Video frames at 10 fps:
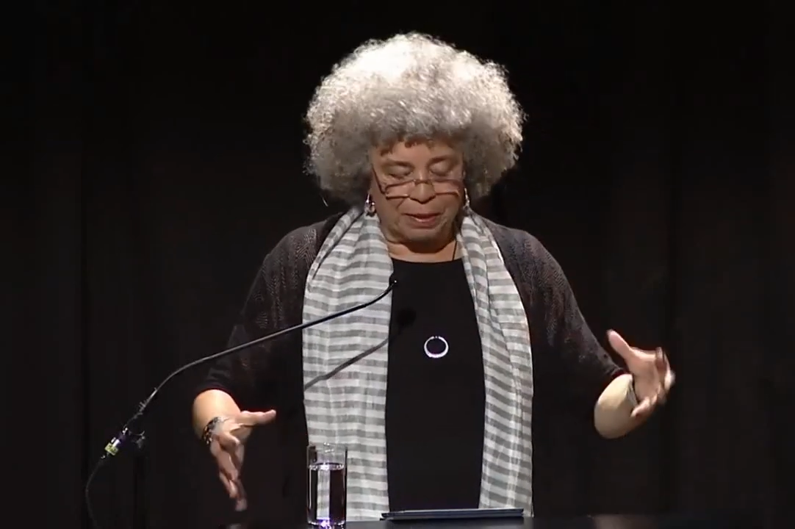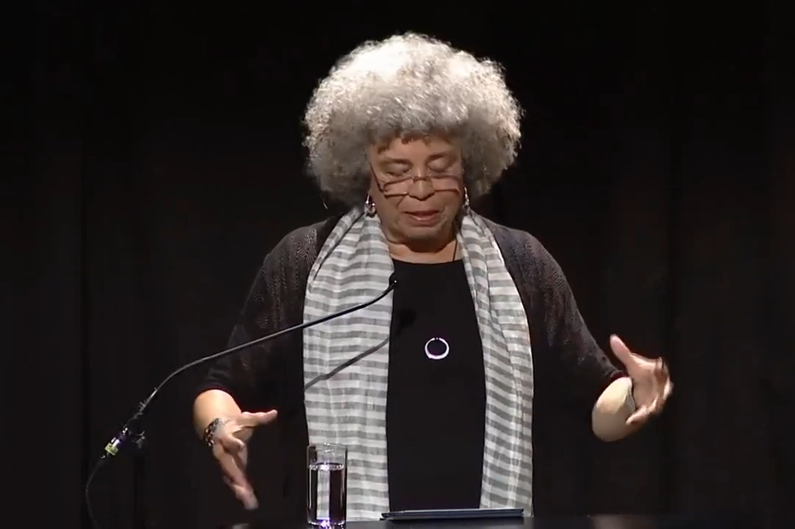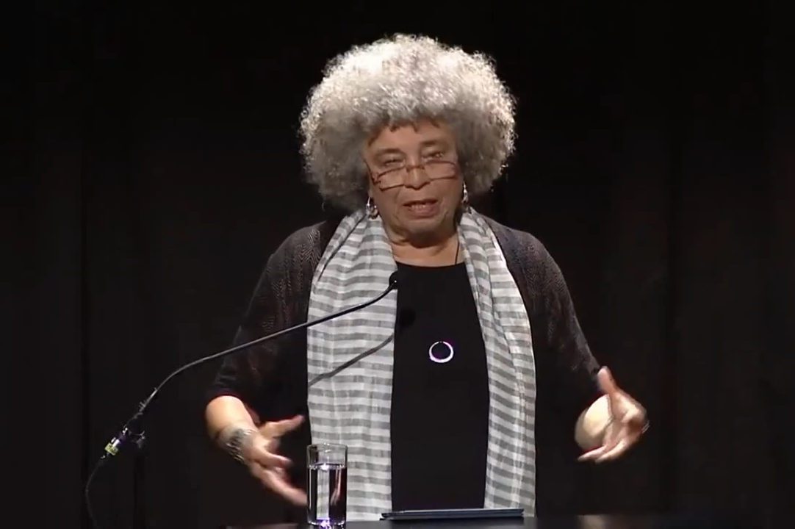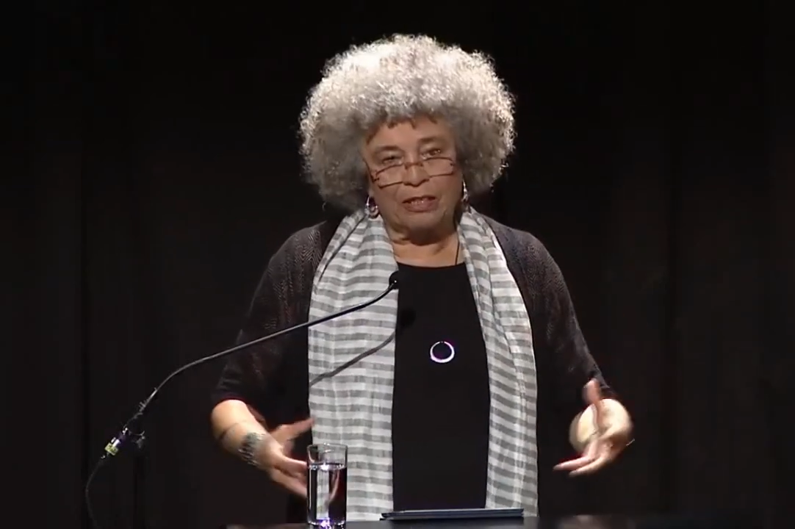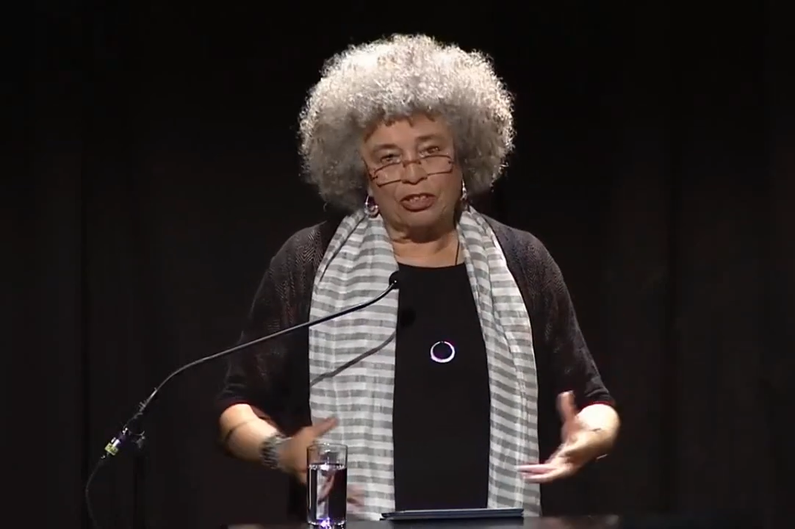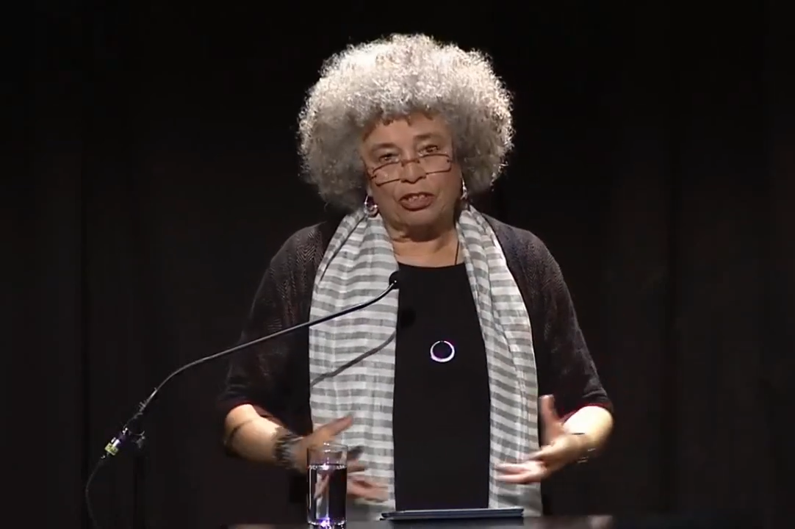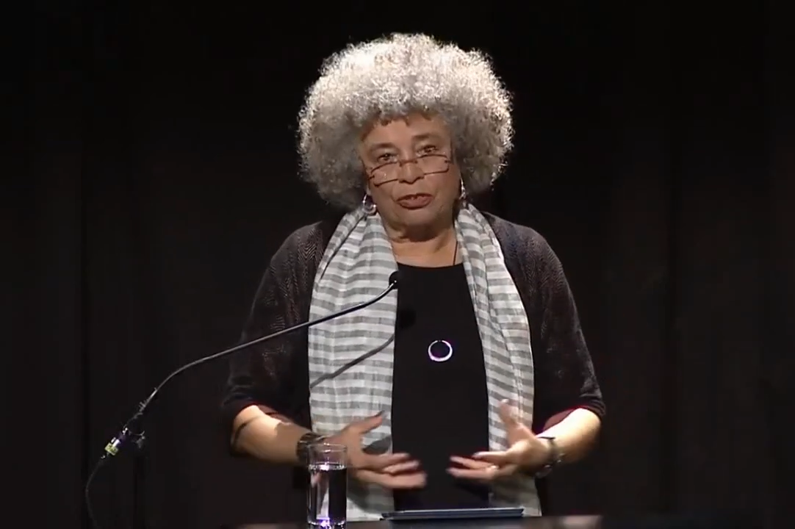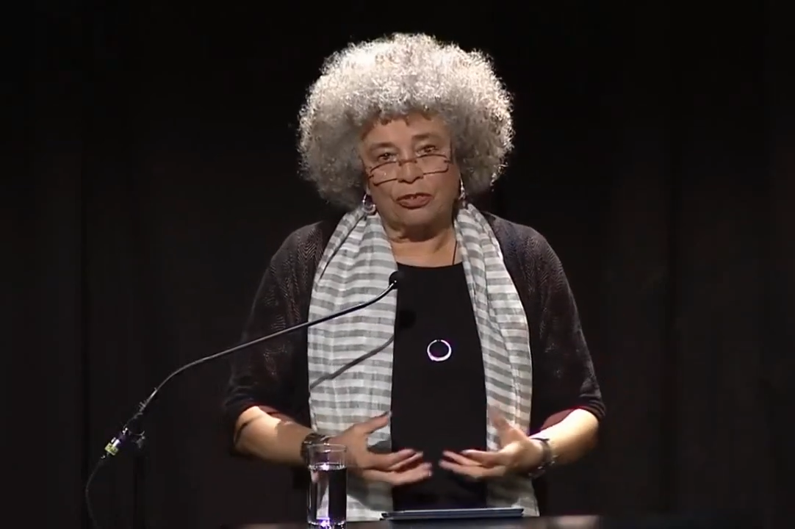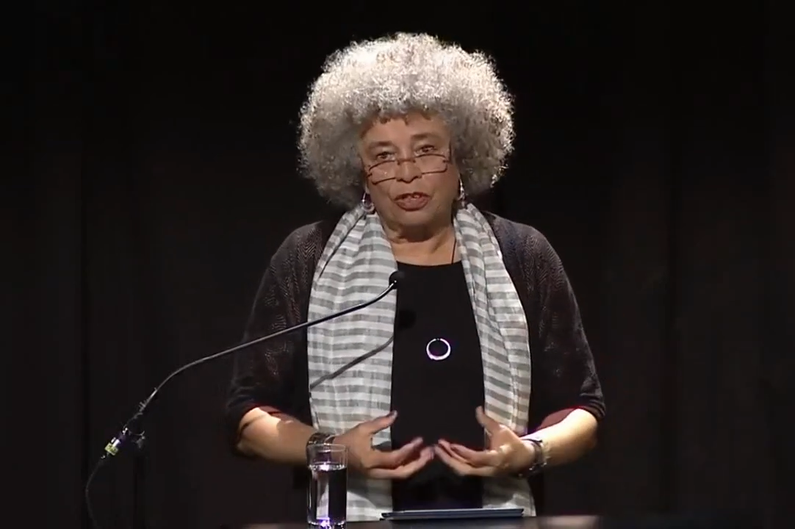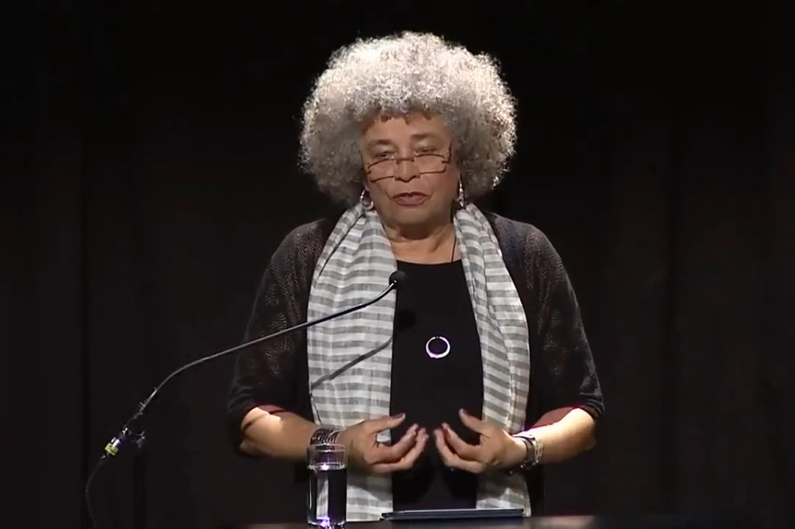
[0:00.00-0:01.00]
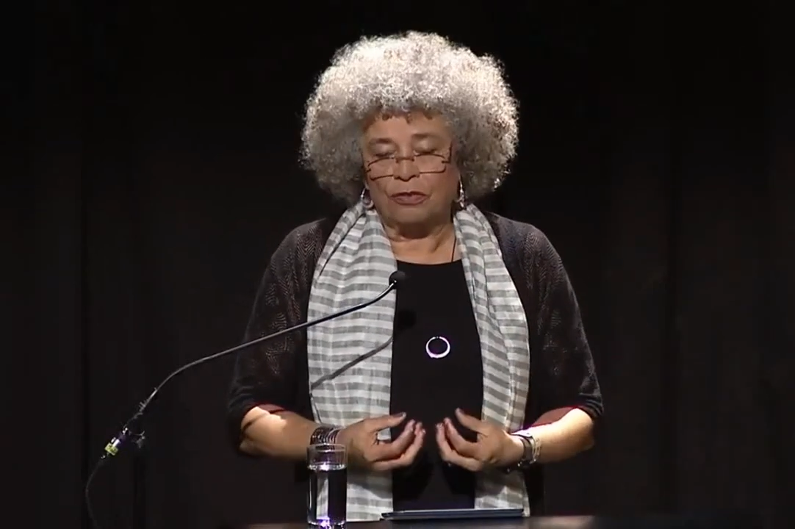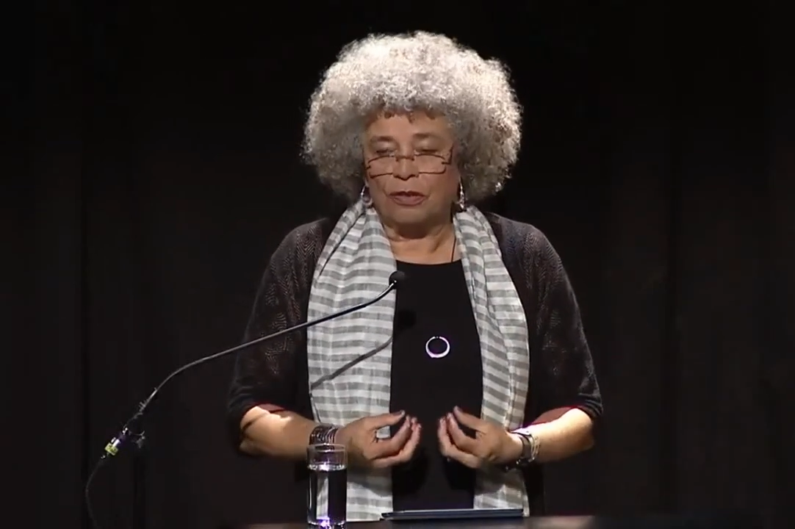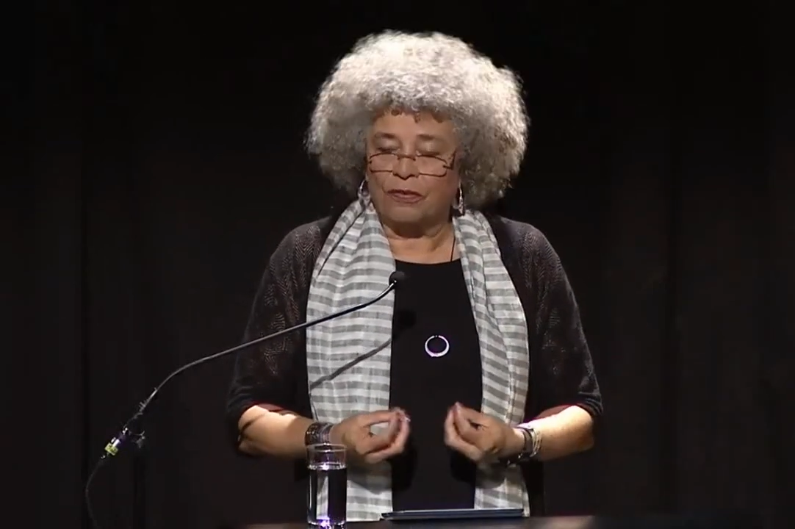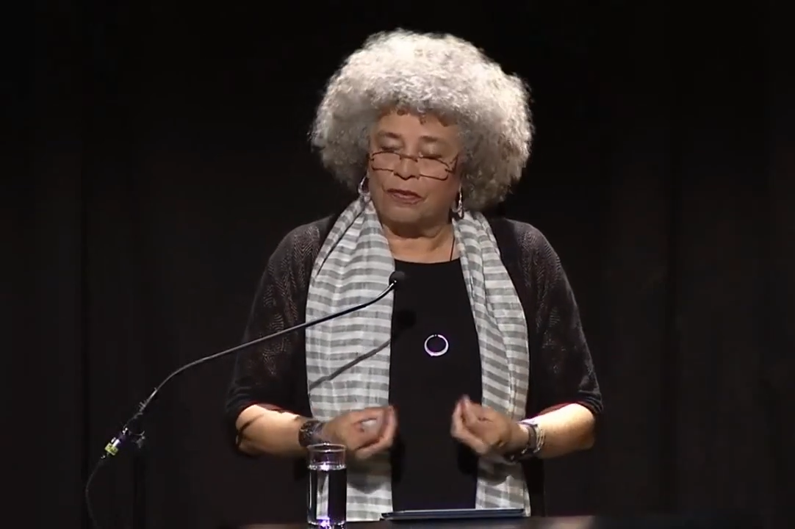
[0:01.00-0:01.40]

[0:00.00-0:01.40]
has begun to